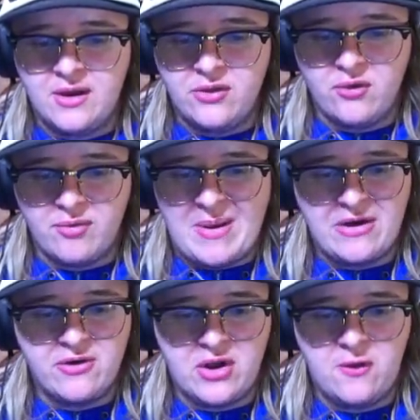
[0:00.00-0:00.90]
So it's
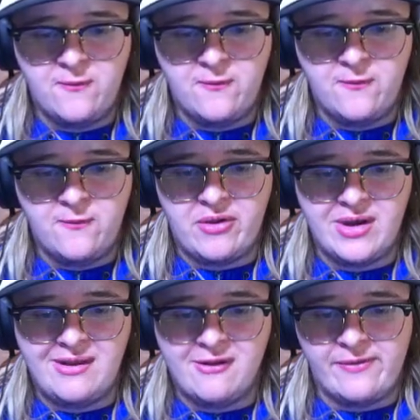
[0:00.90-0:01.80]
better to go for
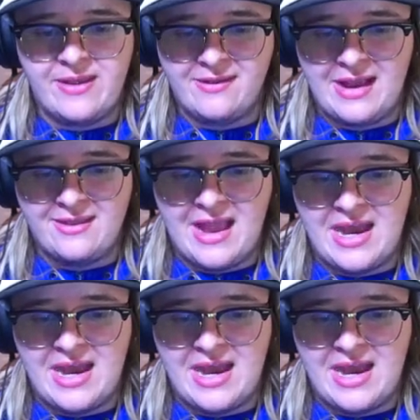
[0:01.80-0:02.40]
abilities on these guys